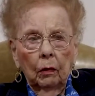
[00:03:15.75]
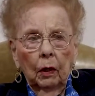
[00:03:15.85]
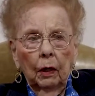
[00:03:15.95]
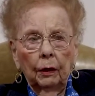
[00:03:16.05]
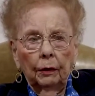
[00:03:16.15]

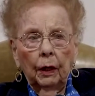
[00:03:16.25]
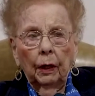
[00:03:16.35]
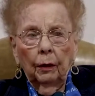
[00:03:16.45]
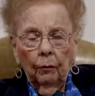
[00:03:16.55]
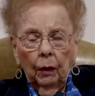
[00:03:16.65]
had
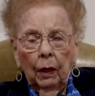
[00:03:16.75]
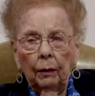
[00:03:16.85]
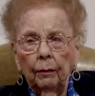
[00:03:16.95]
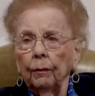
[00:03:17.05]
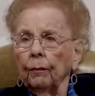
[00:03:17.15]
gotten
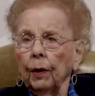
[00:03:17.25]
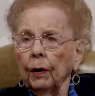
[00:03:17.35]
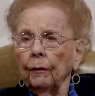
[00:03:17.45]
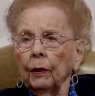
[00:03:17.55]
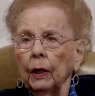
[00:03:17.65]
my
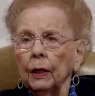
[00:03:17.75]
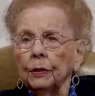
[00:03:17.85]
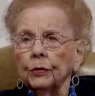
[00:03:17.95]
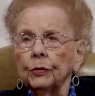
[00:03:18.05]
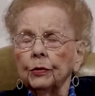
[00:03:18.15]
private
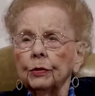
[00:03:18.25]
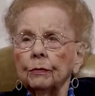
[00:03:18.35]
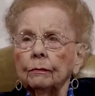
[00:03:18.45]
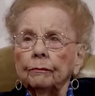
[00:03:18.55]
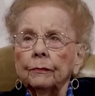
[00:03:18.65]
license
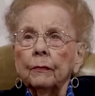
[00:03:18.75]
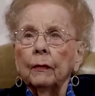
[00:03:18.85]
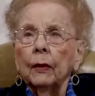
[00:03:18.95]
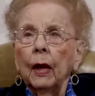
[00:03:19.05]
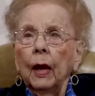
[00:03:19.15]

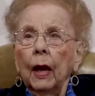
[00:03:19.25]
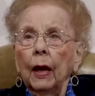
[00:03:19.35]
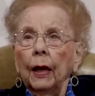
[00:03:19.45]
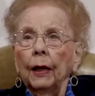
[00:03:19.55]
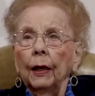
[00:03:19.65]

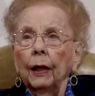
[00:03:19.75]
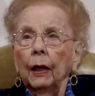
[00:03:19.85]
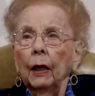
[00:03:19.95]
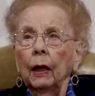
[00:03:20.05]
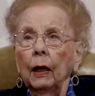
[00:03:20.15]
and
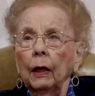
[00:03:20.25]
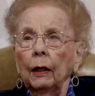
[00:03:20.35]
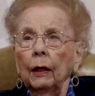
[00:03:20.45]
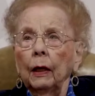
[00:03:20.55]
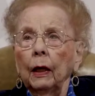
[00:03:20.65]

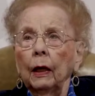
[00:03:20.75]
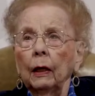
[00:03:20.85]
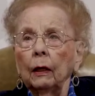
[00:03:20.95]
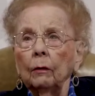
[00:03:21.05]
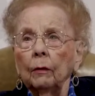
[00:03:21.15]

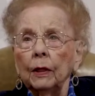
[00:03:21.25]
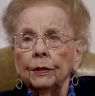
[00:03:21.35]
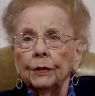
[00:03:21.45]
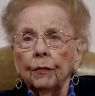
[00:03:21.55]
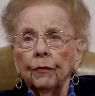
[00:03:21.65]
my
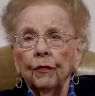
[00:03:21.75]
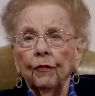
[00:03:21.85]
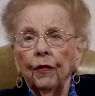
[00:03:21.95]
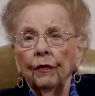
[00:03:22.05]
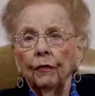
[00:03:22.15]

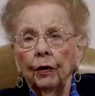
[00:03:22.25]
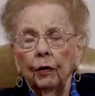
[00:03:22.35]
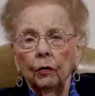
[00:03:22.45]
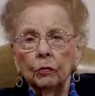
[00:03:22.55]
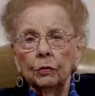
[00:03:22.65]
75
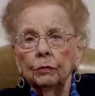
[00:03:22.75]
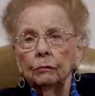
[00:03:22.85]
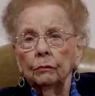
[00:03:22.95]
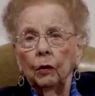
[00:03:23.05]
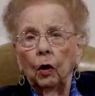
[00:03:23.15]
hours
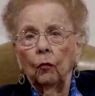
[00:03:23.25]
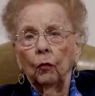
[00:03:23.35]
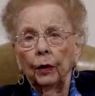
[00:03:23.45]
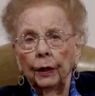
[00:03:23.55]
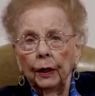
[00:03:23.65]

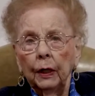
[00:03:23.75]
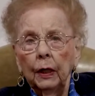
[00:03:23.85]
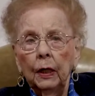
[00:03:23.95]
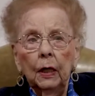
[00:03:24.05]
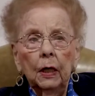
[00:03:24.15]
already.
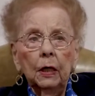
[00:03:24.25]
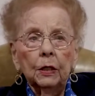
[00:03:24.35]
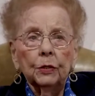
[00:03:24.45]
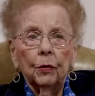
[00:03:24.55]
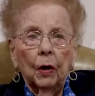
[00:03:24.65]

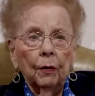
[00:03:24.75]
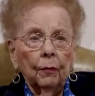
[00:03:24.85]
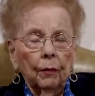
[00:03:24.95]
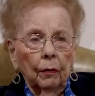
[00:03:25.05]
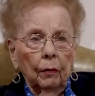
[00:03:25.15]
So I